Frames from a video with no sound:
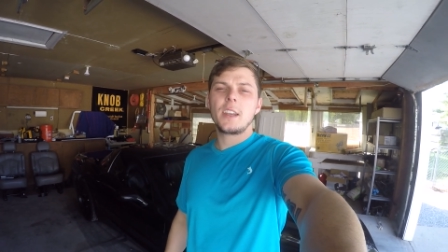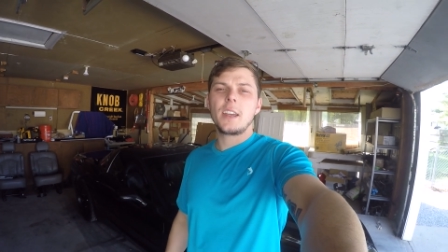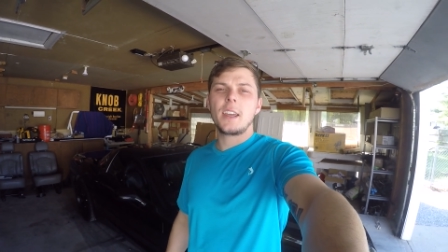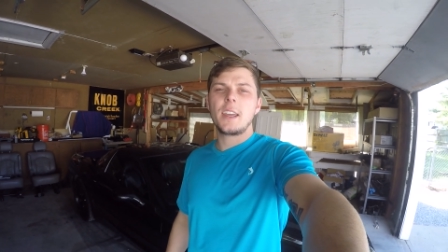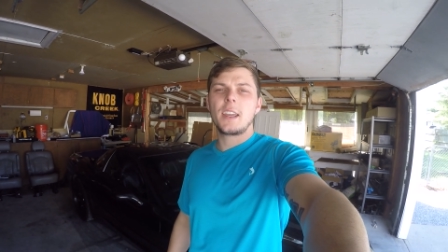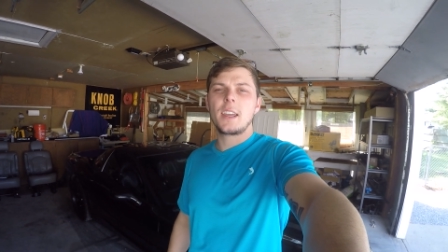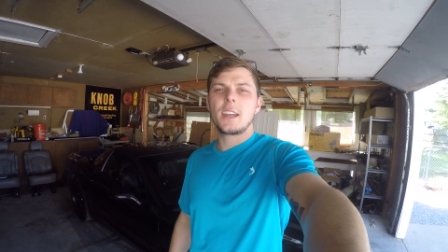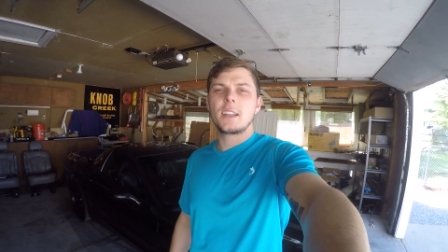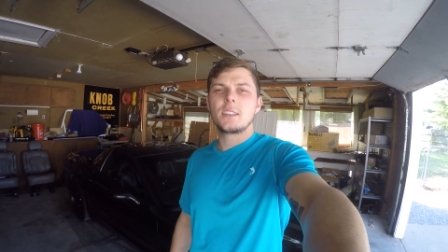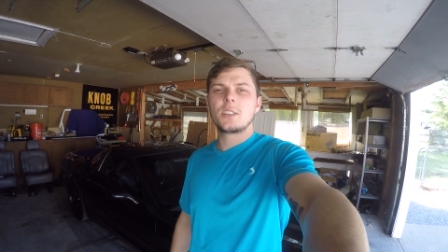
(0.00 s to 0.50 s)

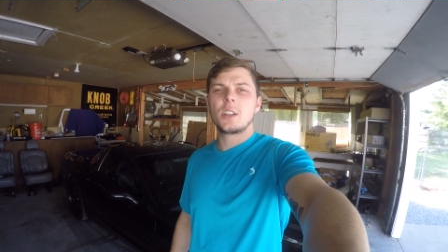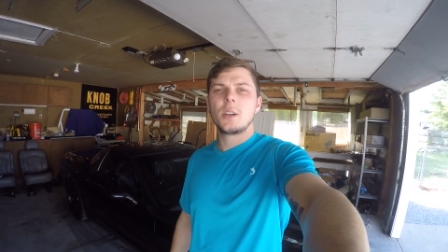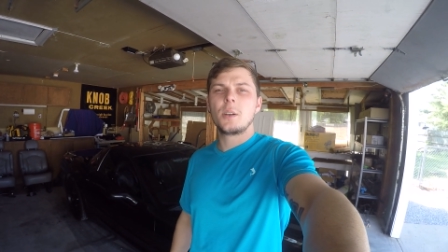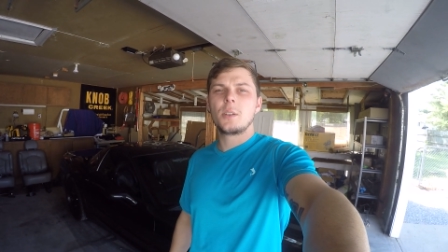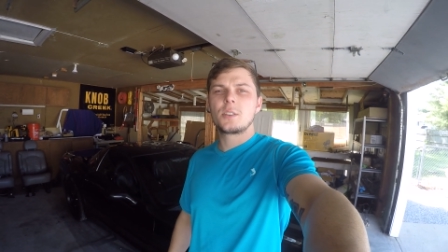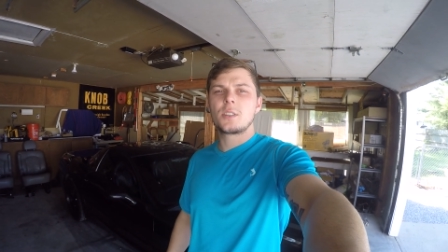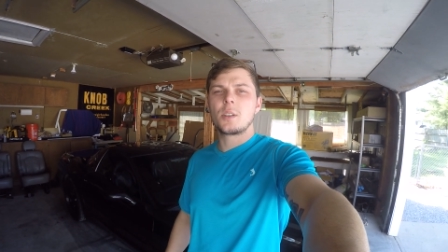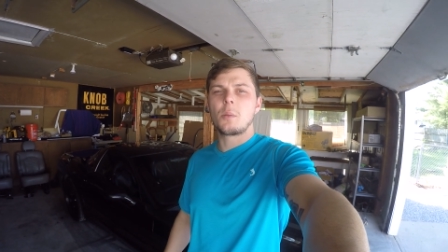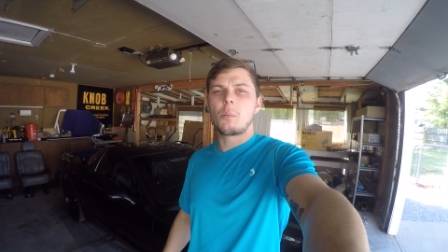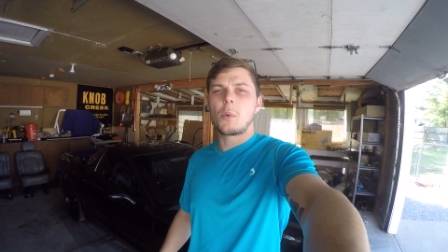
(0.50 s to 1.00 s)
and
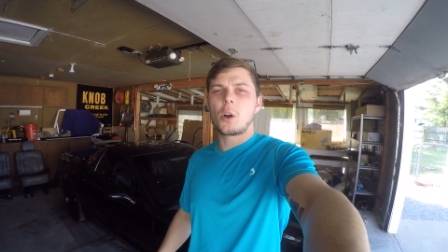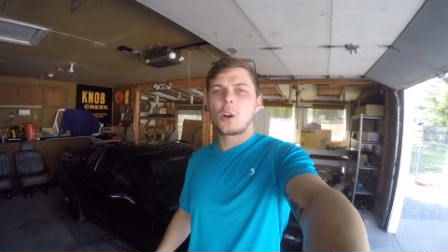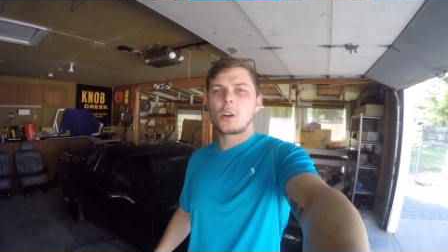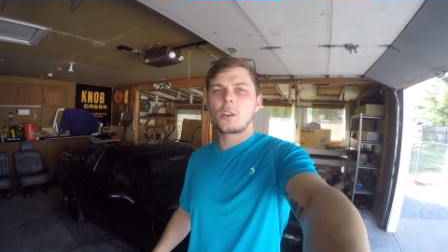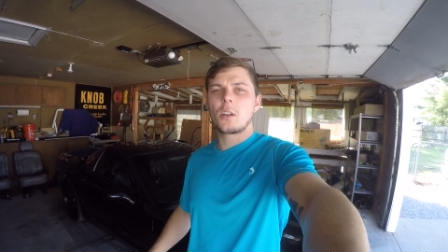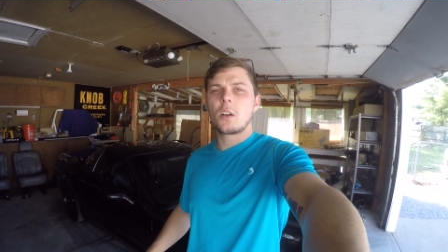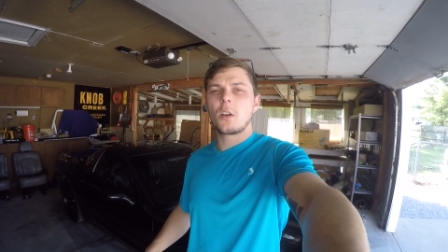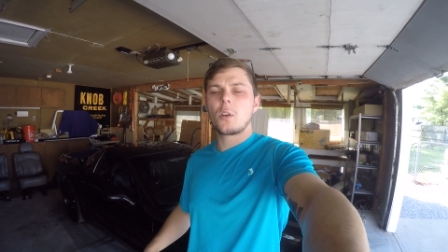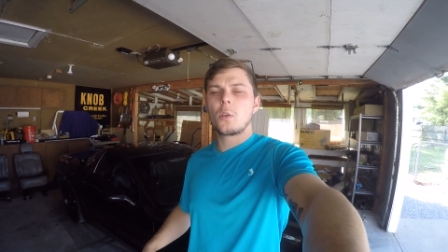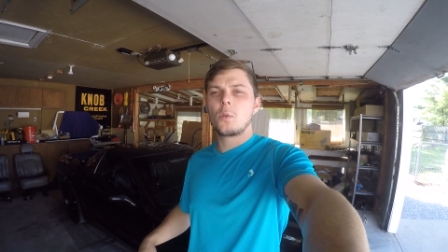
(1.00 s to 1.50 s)

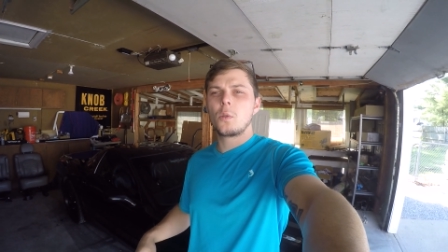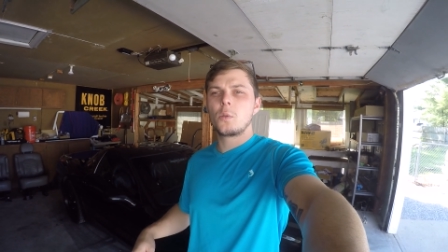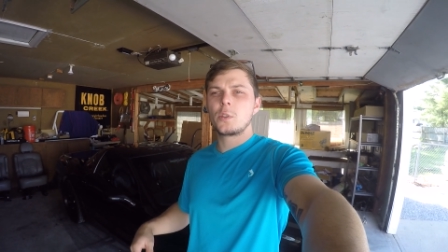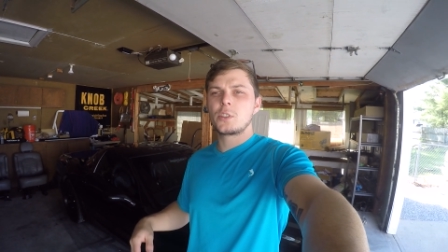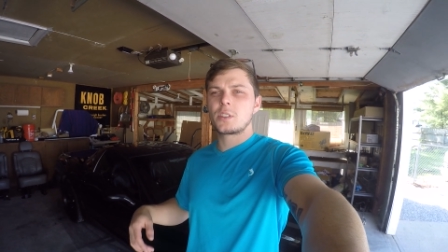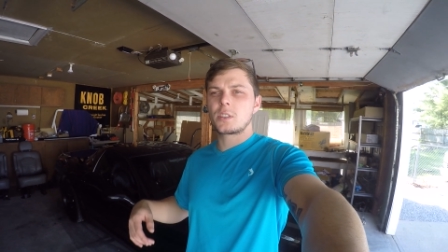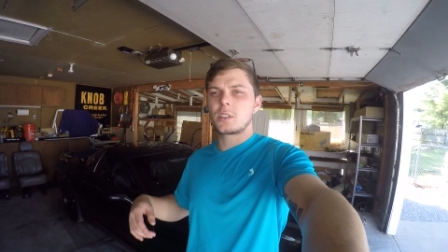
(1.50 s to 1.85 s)
tomorrow, which